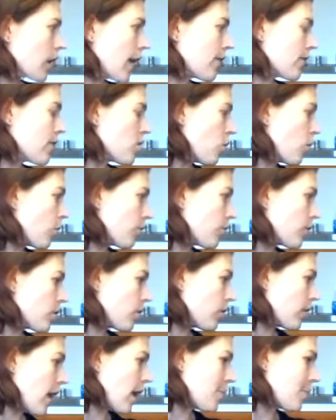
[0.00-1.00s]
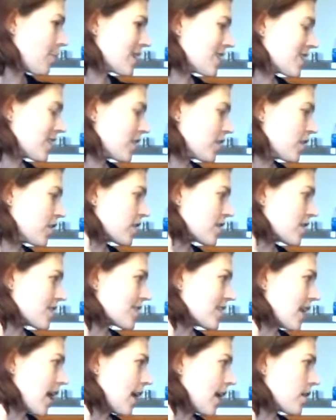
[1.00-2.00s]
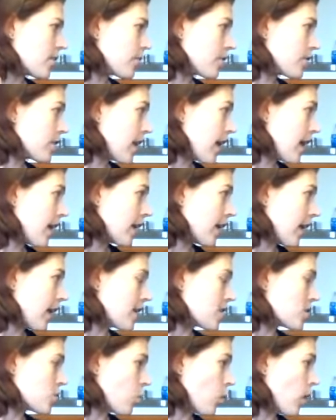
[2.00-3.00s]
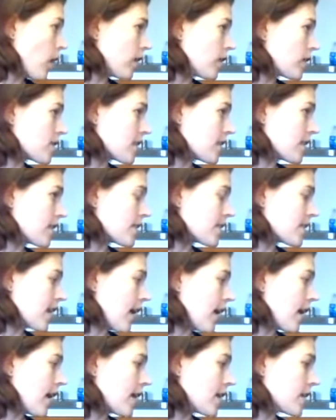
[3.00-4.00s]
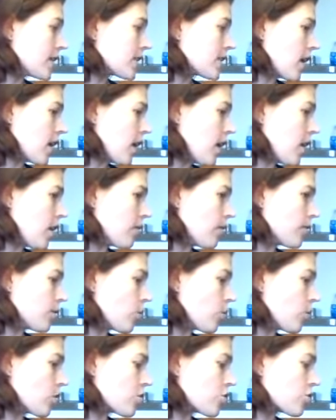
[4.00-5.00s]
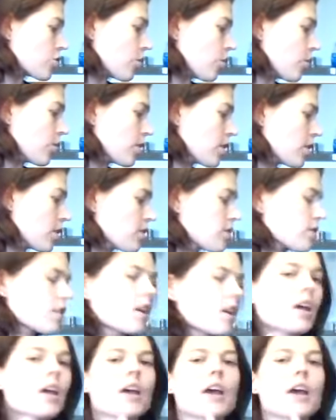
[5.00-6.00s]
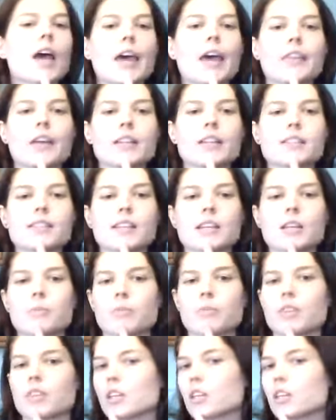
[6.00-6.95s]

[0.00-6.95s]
and you'll feel that basically on the side of your neck as well as on the sides of your shoulders. And then same